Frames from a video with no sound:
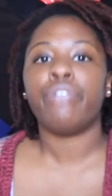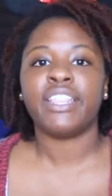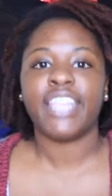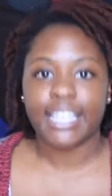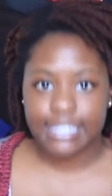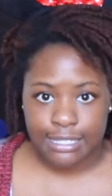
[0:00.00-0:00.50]
the
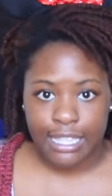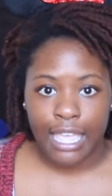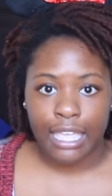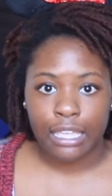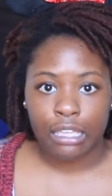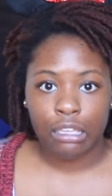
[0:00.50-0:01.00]
next
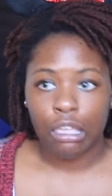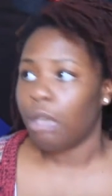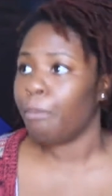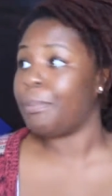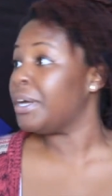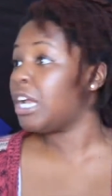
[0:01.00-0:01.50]
day.
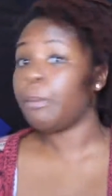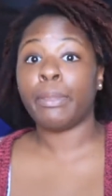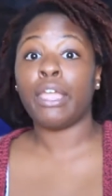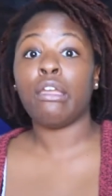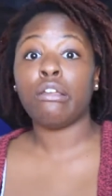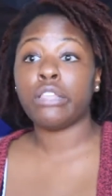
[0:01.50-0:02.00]
But
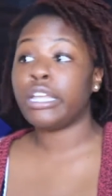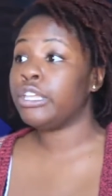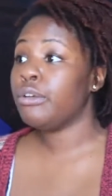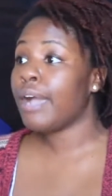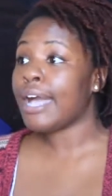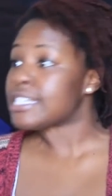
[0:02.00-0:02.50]
apparently
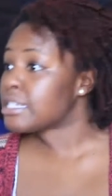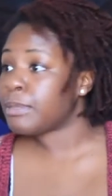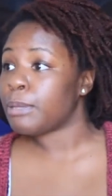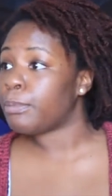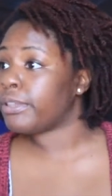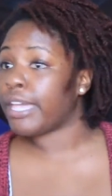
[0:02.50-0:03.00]
you got some
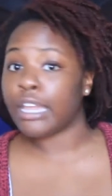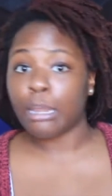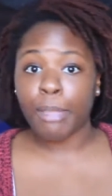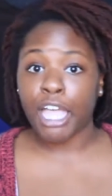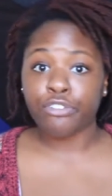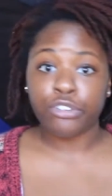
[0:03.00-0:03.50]
people that
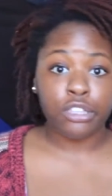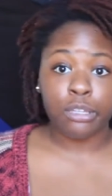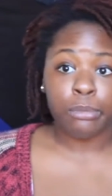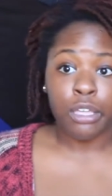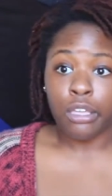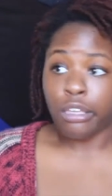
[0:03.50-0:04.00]
hear back from
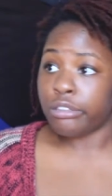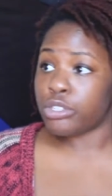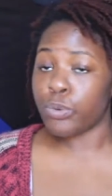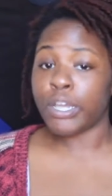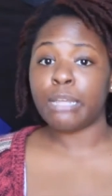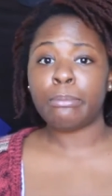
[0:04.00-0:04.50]
them
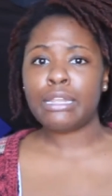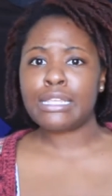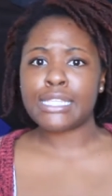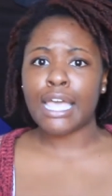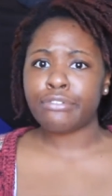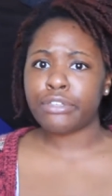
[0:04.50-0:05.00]
20
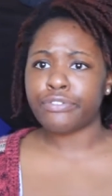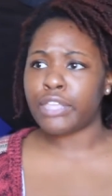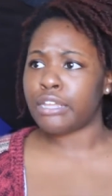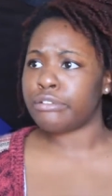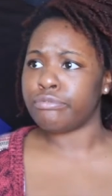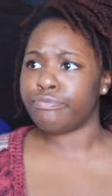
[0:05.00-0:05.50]
minutes after
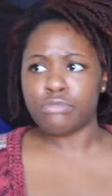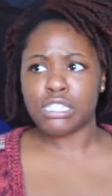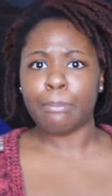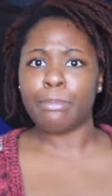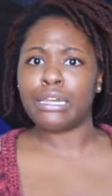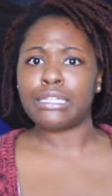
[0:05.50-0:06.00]
they
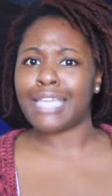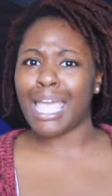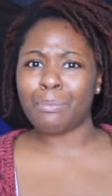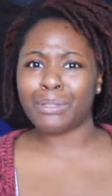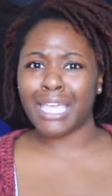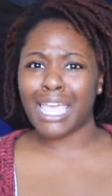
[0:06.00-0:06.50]
submitted their
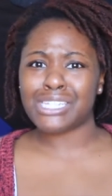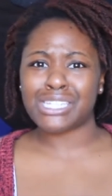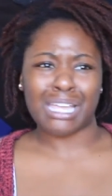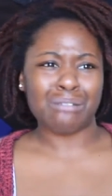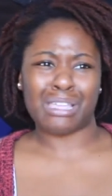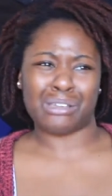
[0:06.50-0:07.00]

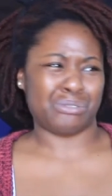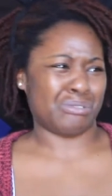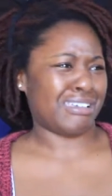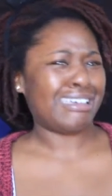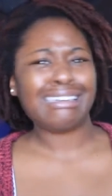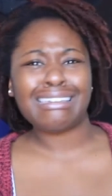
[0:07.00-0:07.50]
application. I'm like,
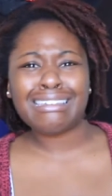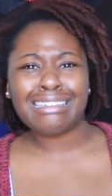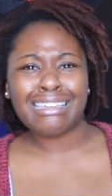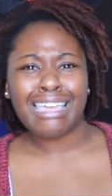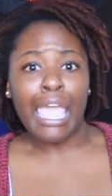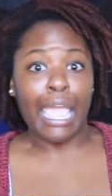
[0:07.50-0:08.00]
what?
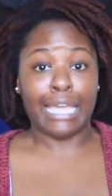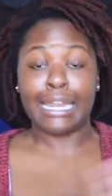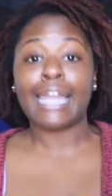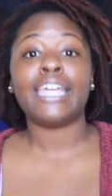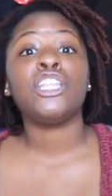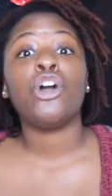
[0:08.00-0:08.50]
And
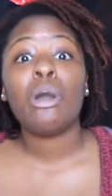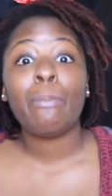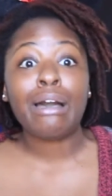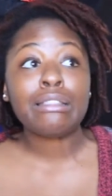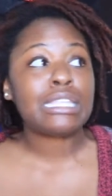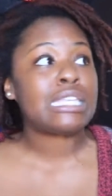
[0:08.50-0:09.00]
I didn't know
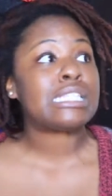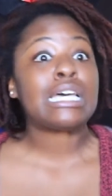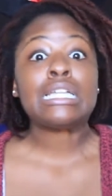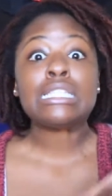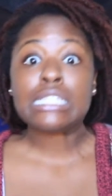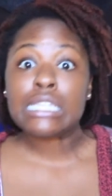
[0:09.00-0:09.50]
about this
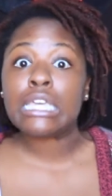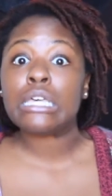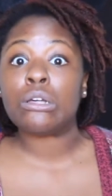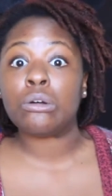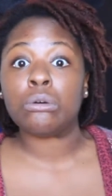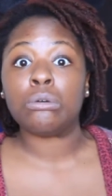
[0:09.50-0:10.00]

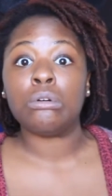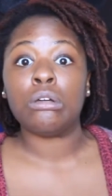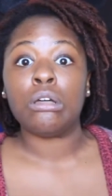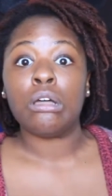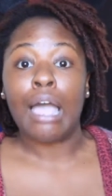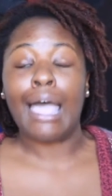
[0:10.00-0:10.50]
until
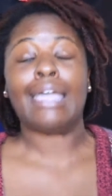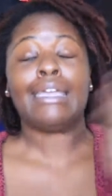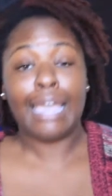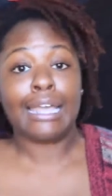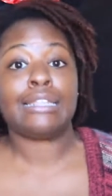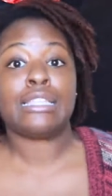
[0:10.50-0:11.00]
I
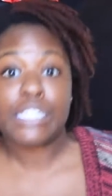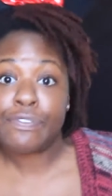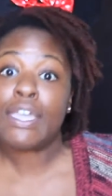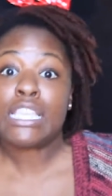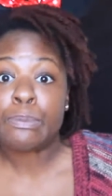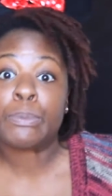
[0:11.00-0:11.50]
got in this
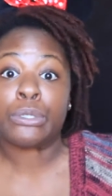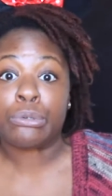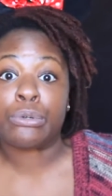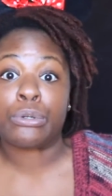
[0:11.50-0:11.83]
Facebook